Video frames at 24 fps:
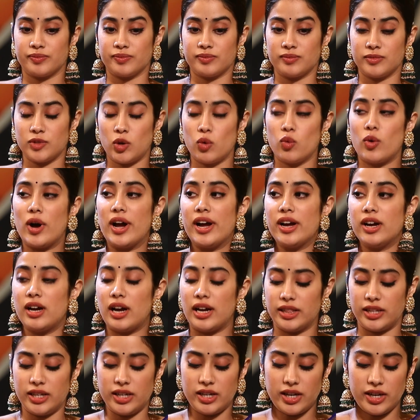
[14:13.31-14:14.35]
Well, I
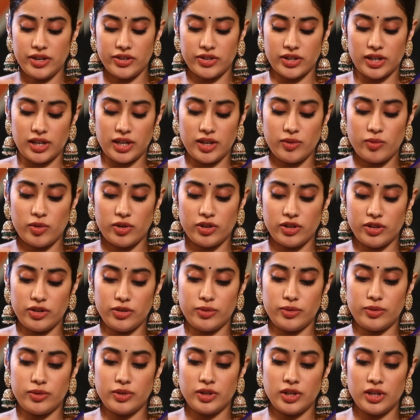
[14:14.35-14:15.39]
think I really want to
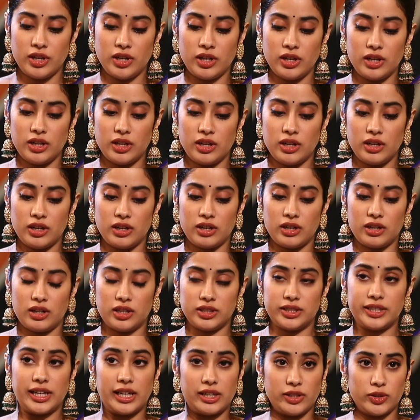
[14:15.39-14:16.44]
do a
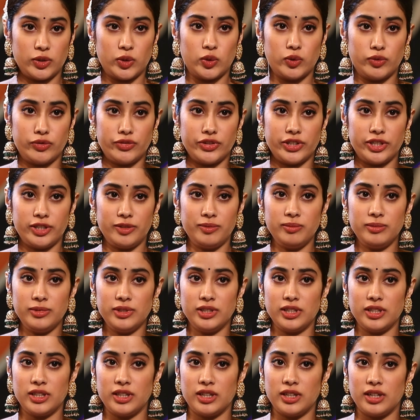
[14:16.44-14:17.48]
Telugu film.
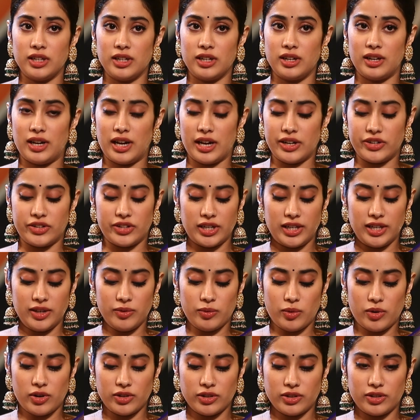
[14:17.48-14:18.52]
I really
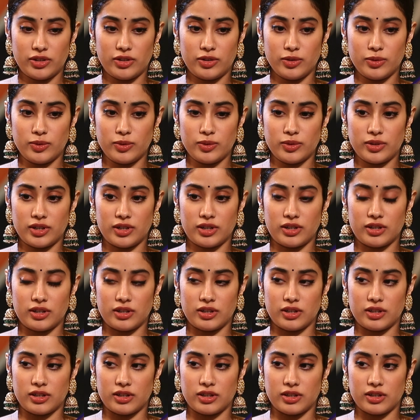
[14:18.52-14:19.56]
want to
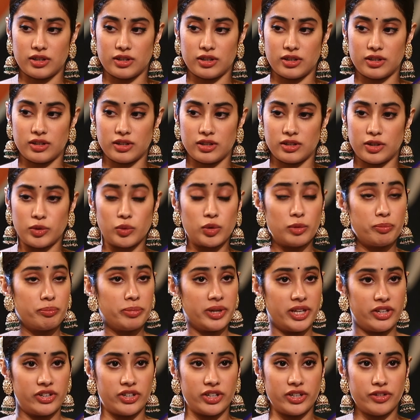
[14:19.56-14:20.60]
do a
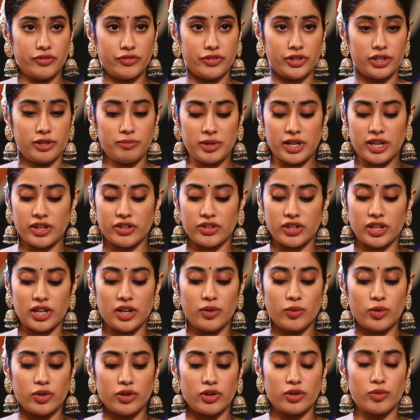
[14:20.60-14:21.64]
period film, and I really
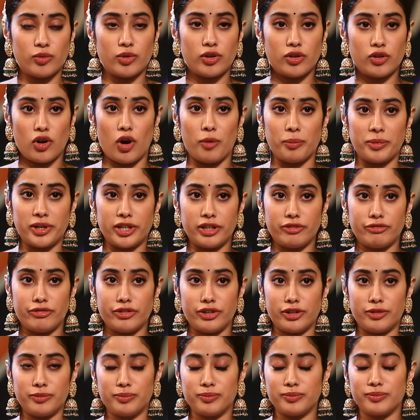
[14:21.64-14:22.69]
want to do a comedy
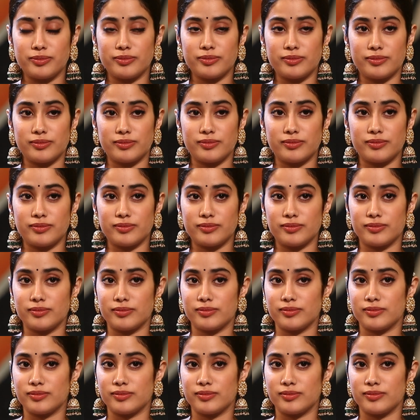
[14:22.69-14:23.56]
film.